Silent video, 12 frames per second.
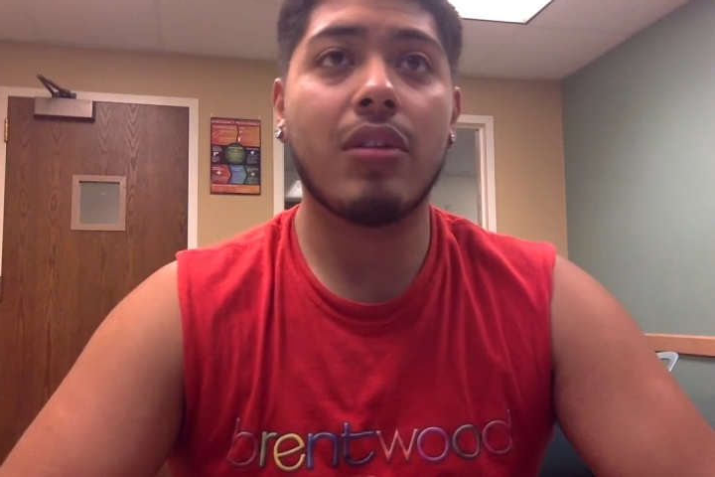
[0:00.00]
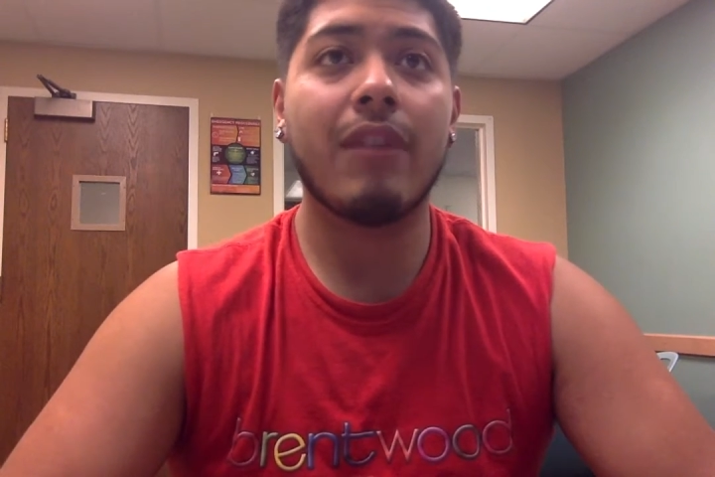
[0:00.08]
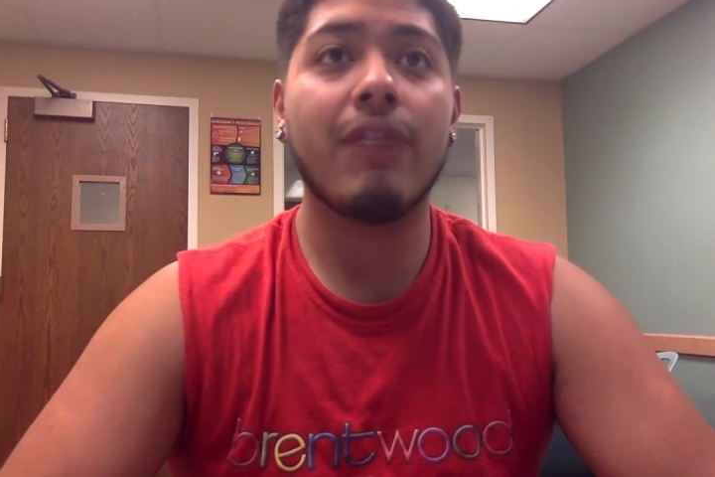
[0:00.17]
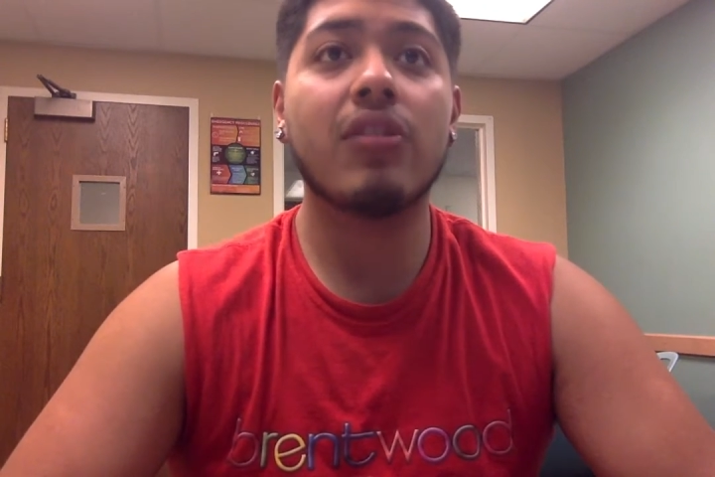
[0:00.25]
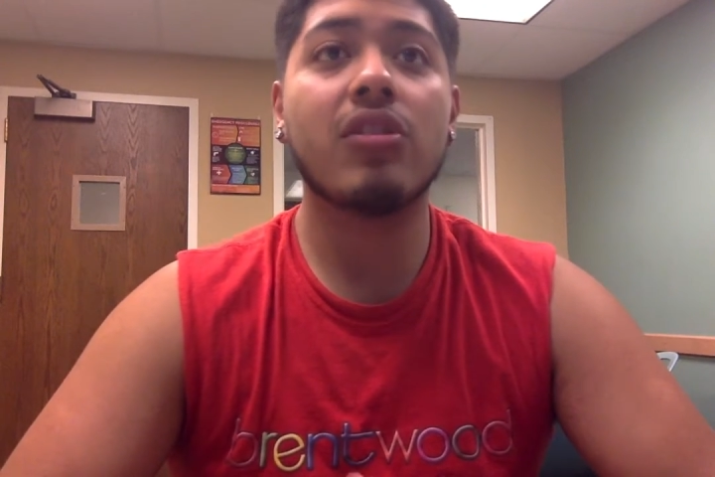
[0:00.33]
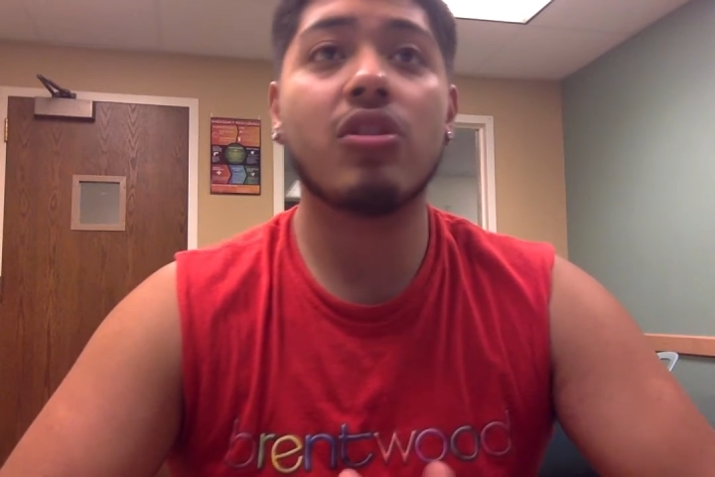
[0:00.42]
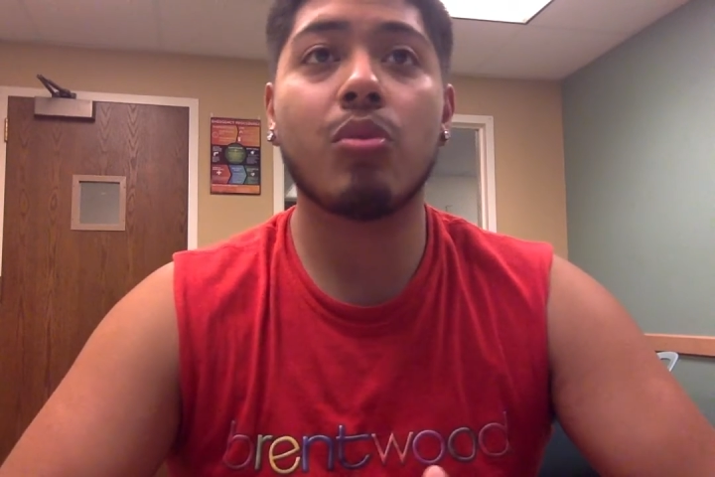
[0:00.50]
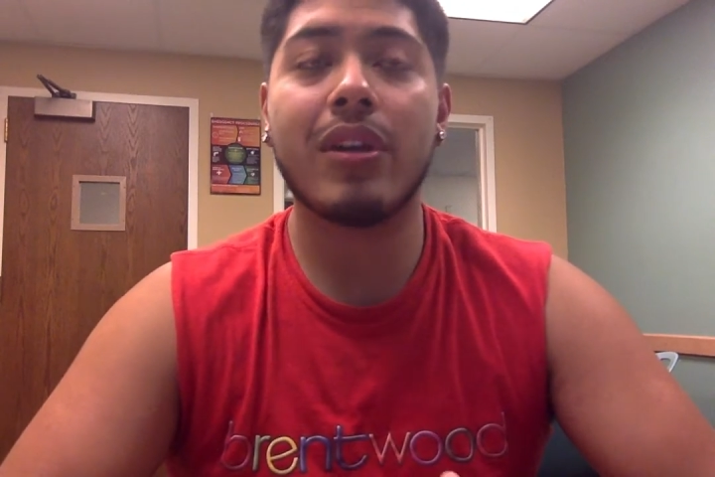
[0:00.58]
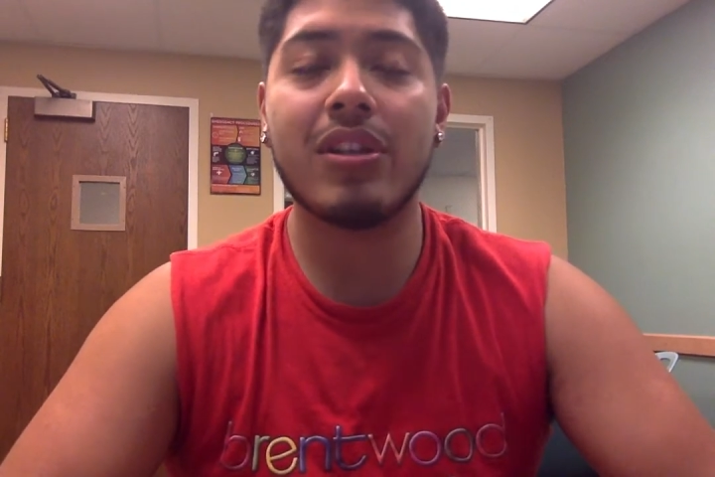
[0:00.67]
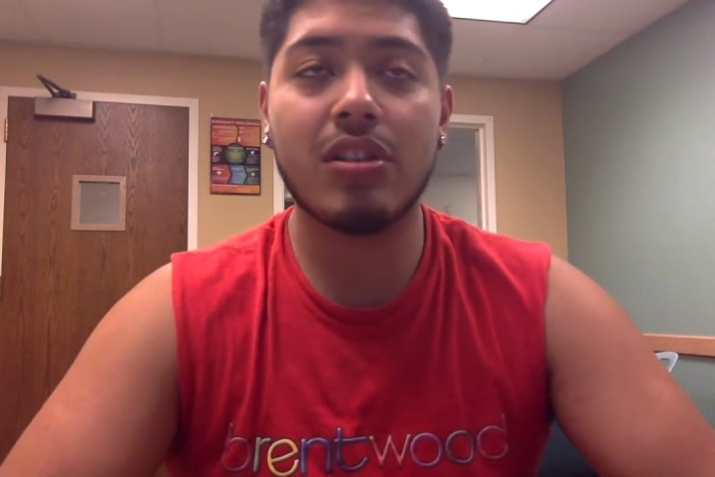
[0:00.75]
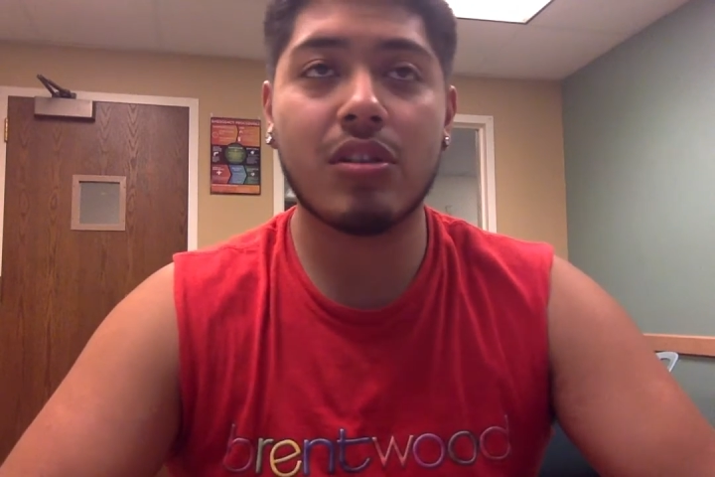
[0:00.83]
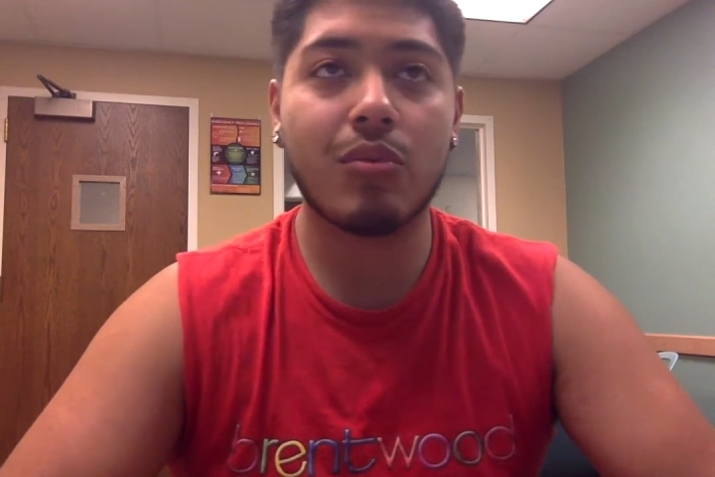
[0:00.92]
if the
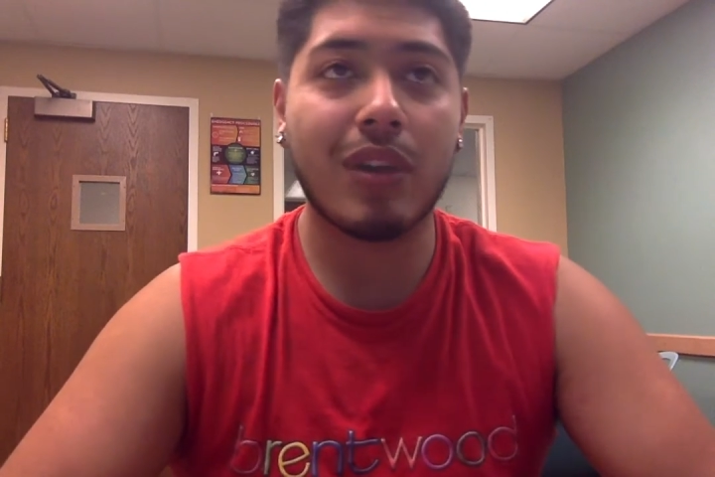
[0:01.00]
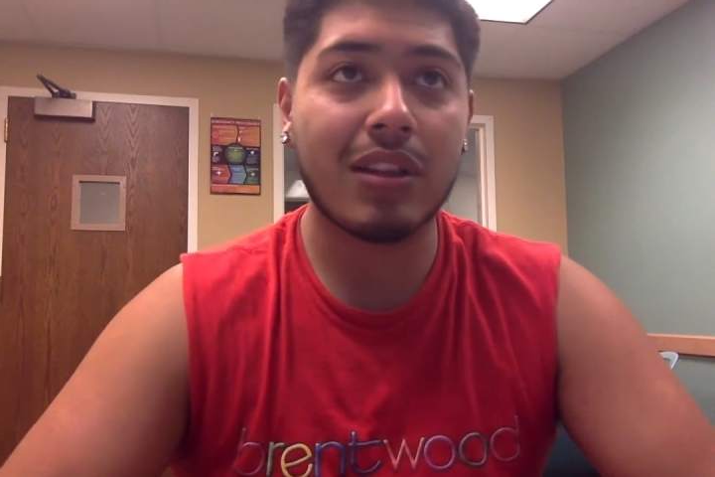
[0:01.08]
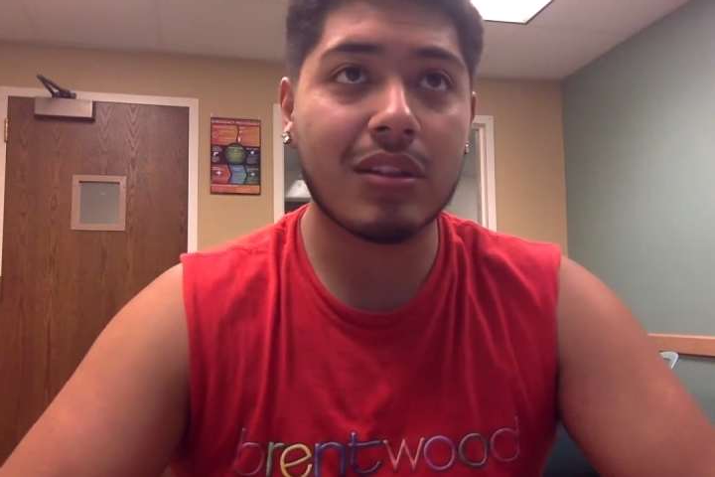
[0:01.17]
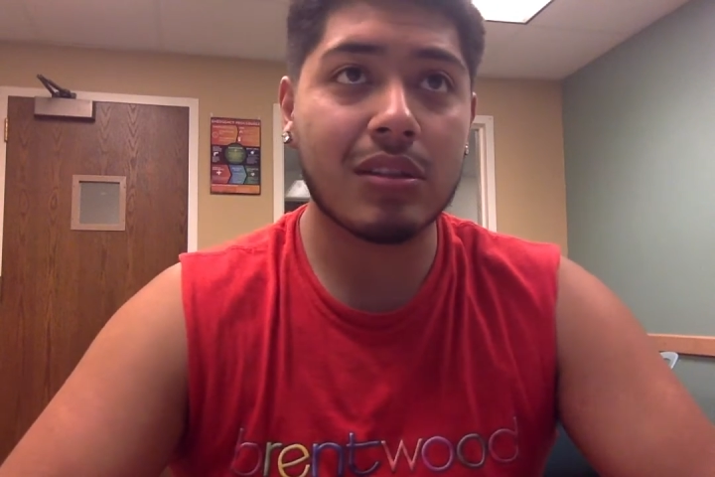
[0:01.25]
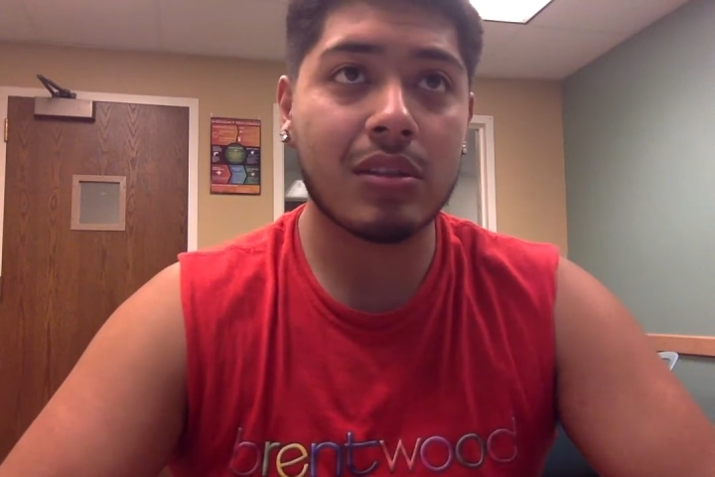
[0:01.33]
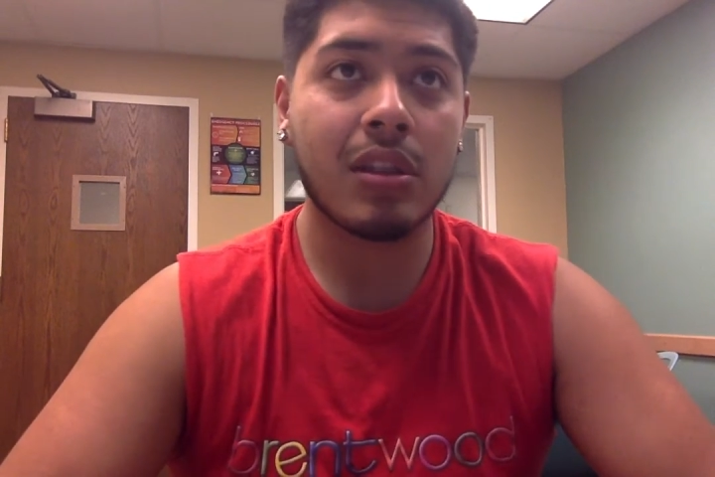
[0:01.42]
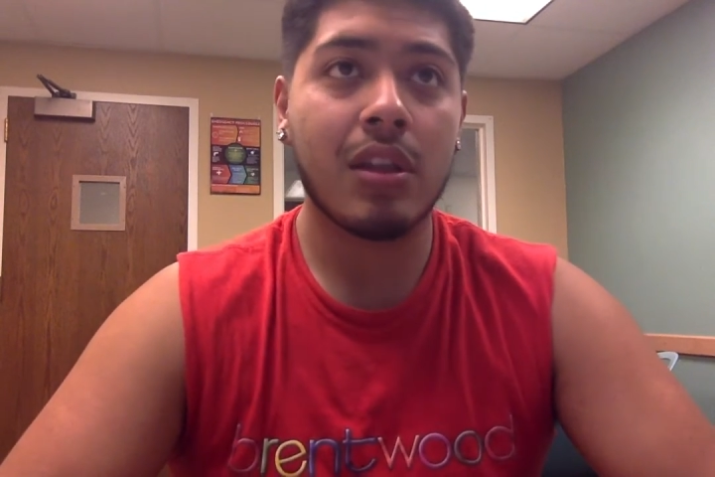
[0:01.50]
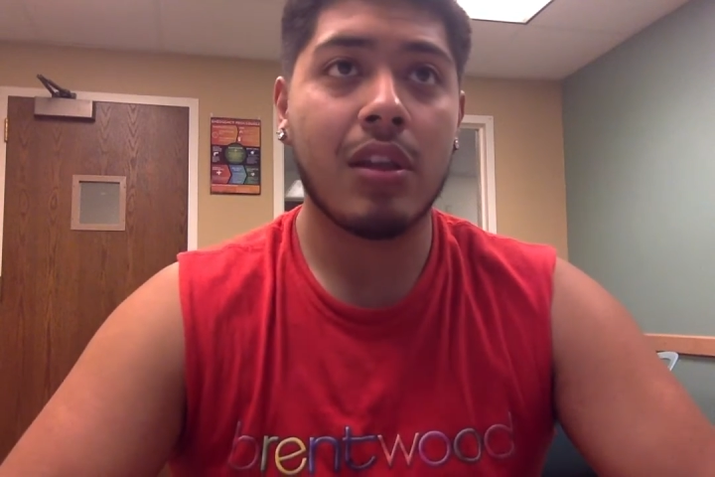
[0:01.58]
situation is reckless.